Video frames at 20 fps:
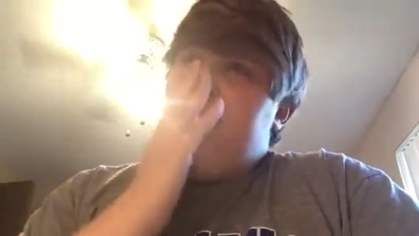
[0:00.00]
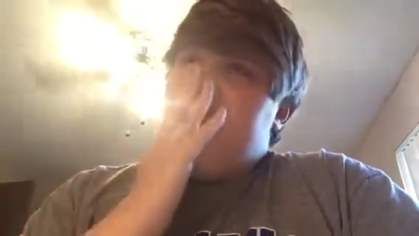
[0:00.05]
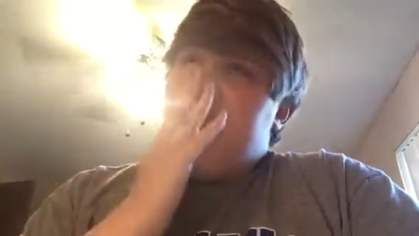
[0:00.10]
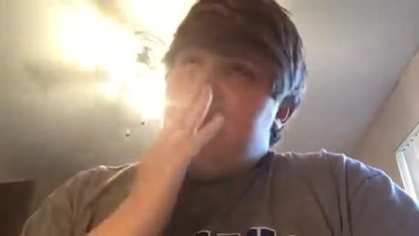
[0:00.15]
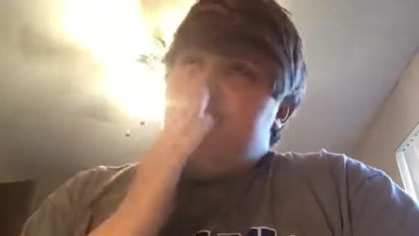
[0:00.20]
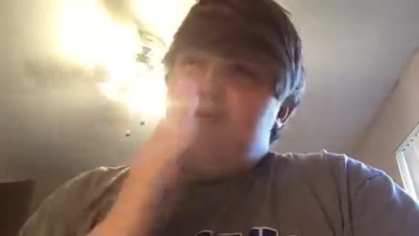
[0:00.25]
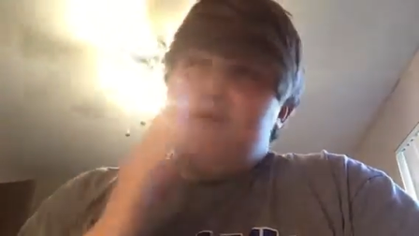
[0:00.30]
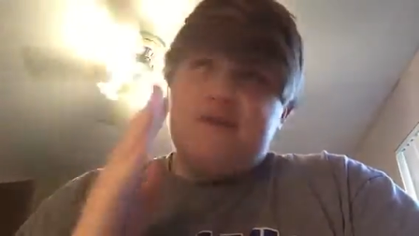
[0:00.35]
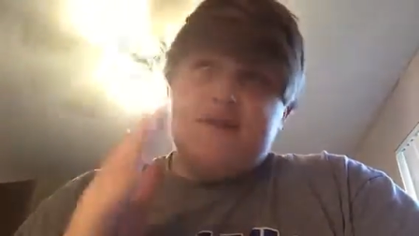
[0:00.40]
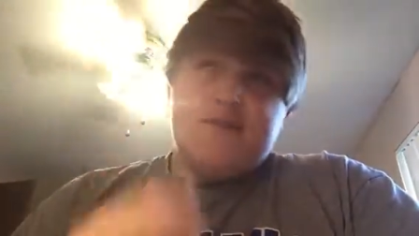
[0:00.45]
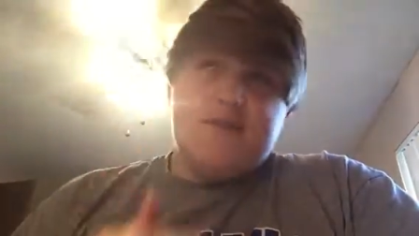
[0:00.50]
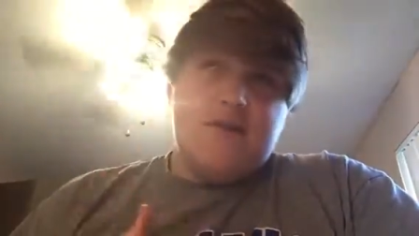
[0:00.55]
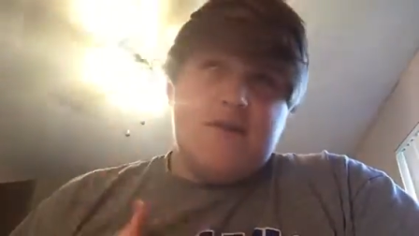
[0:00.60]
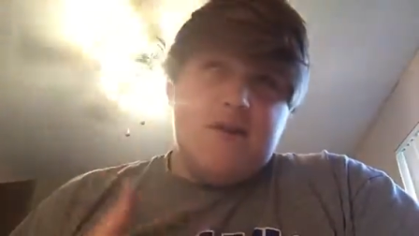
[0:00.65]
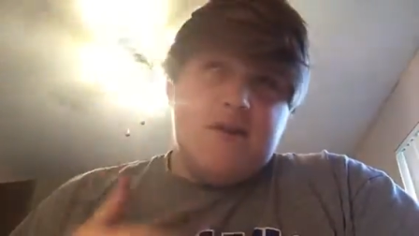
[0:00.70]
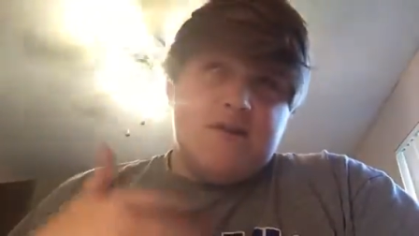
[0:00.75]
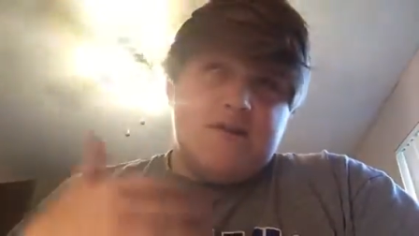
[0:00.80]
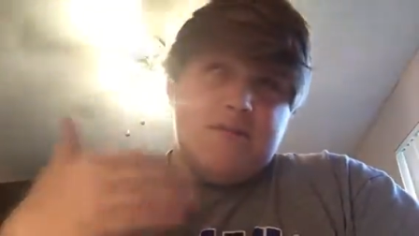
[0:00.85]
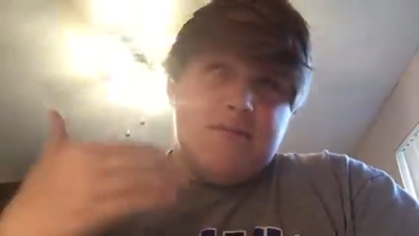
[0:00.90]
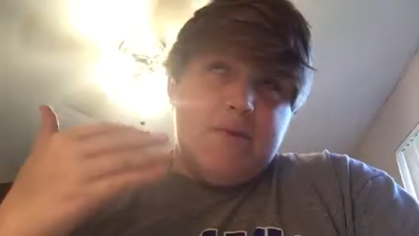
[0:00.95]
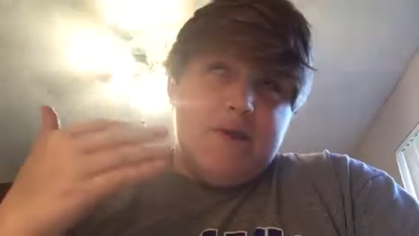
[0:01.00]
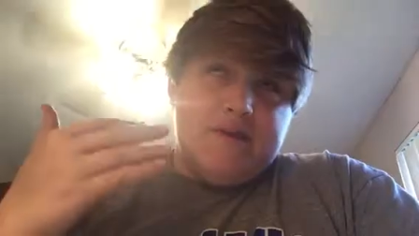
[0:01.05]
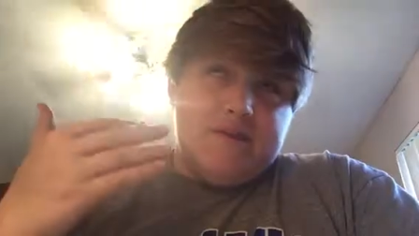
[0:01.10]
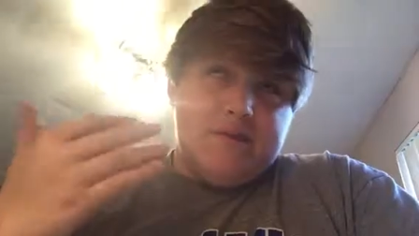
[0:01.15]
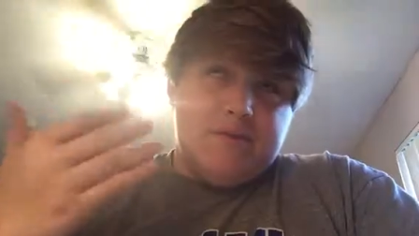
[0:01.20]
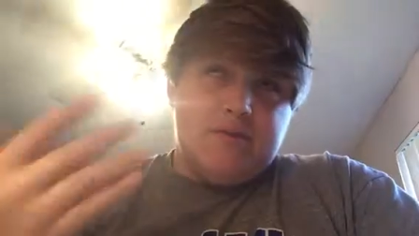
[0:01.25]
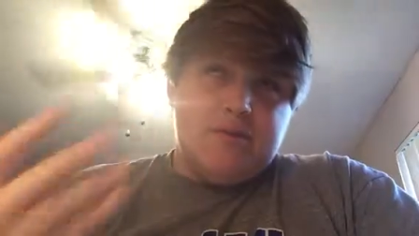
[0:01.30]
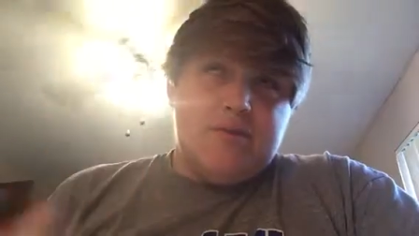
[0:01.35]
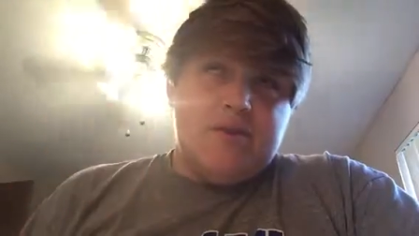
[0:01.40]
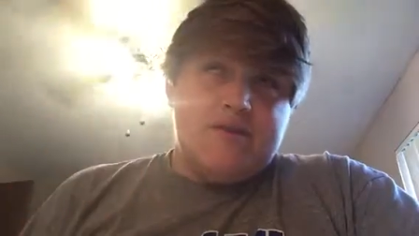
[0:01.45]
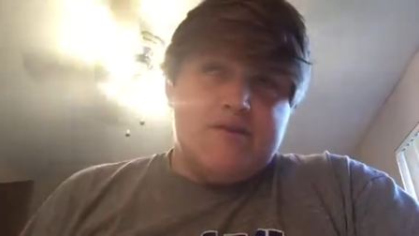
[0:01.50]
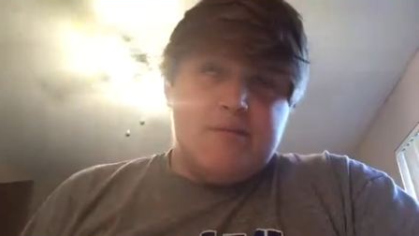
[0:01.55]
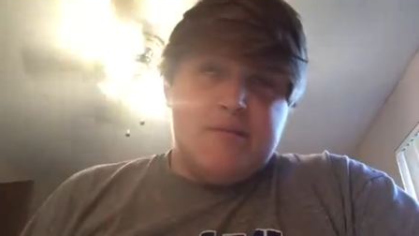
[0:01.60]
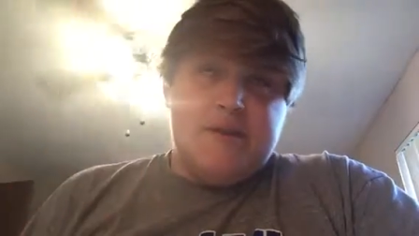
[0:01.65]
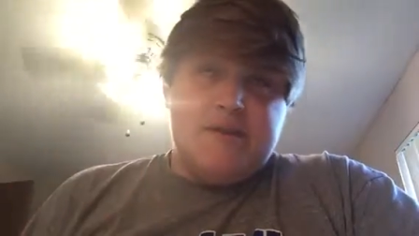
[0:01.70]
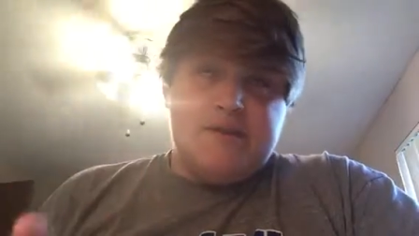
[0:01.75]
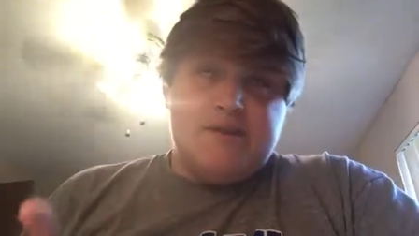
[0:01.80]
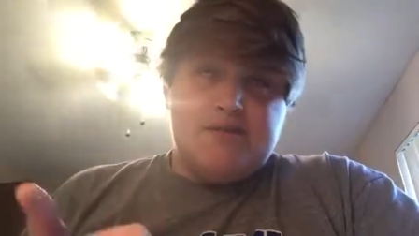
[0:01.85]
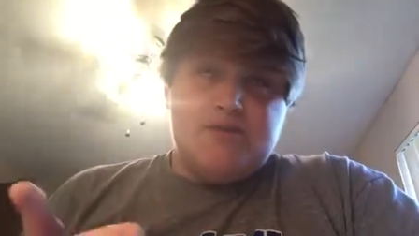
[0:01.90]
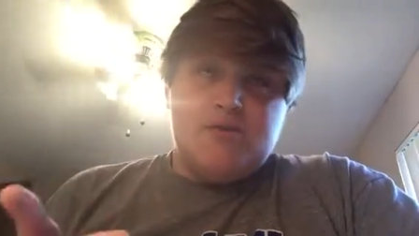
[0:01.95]
use as a, as a basic as a
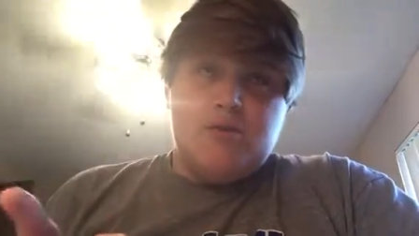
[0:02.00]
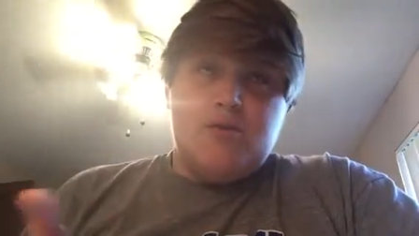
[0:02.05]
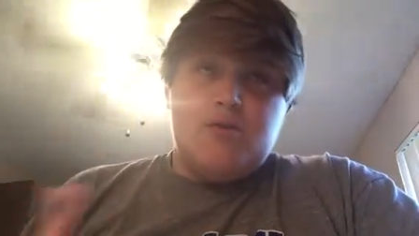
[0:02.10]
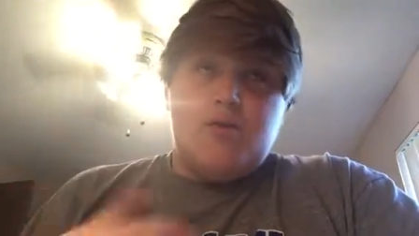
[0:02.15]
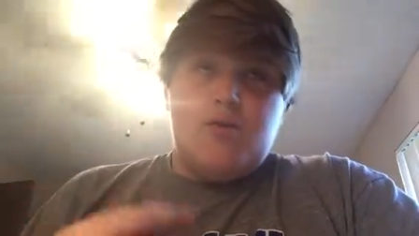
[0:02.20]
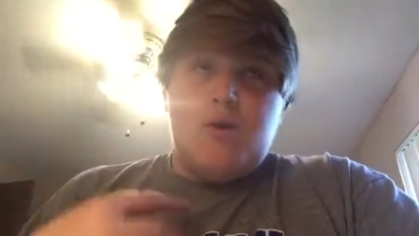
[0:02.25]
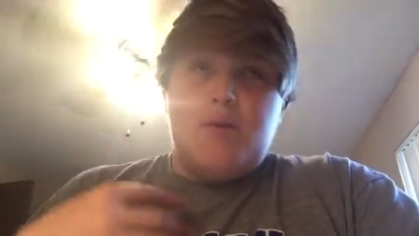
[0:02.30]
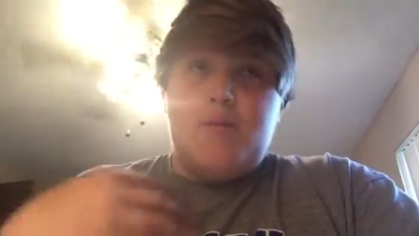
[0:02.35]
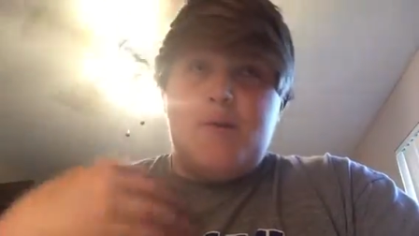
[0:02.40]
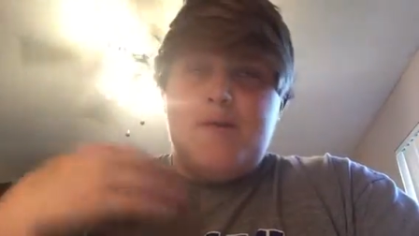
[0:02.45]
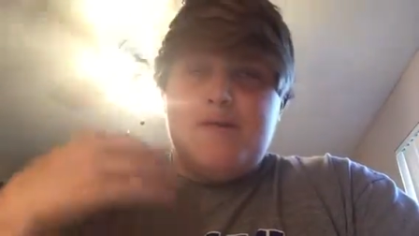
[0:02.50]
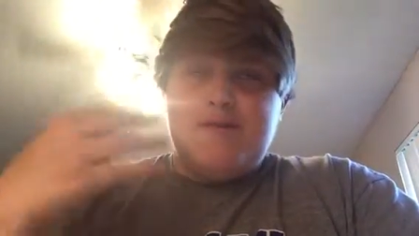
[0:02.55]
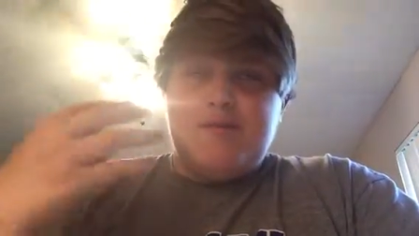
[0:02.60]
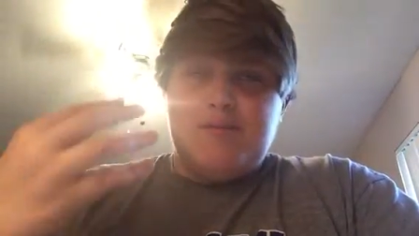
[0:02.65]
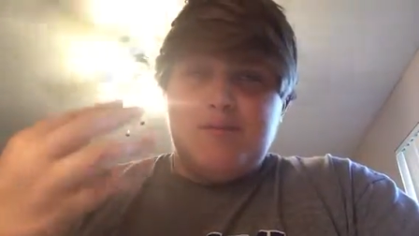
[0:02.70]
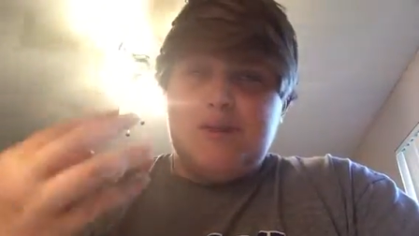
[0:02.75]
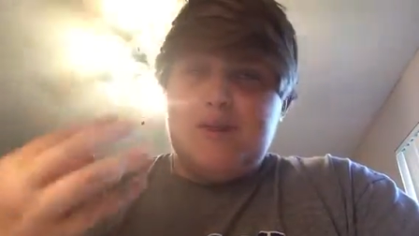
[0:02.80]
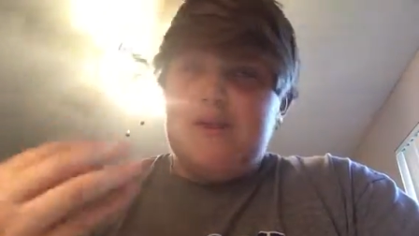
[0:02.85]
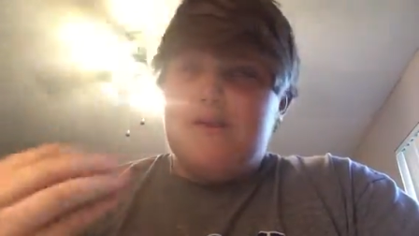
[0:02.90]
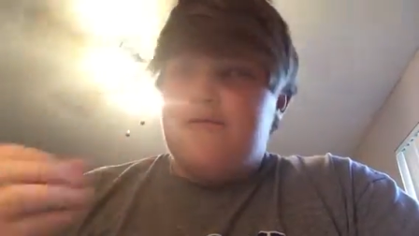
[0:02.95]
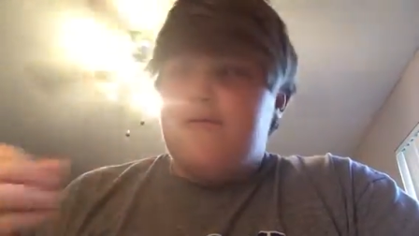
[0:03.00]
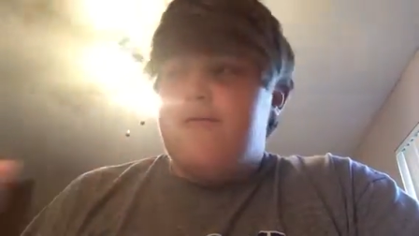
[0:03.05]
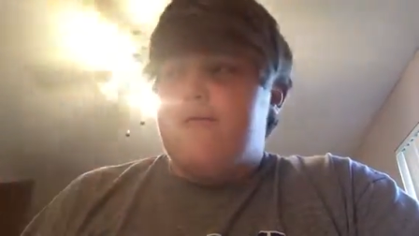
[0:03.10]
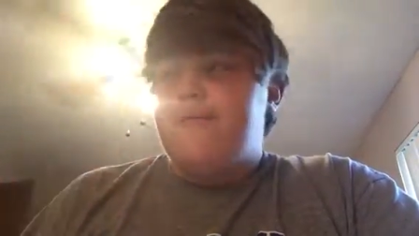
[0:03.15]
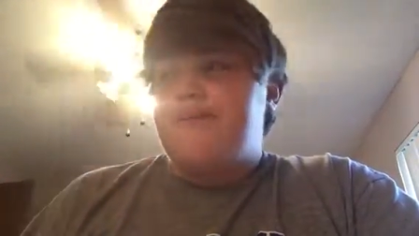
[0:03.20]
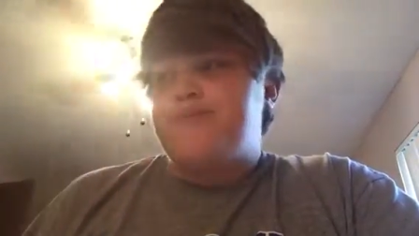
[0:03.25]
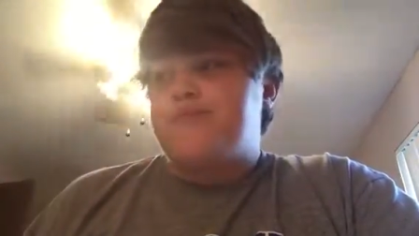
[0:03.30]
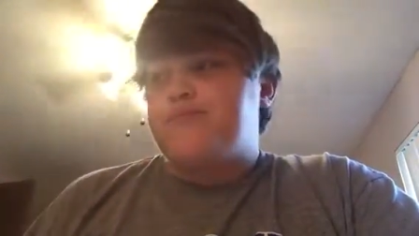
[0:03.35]
basic truth or a basic belief.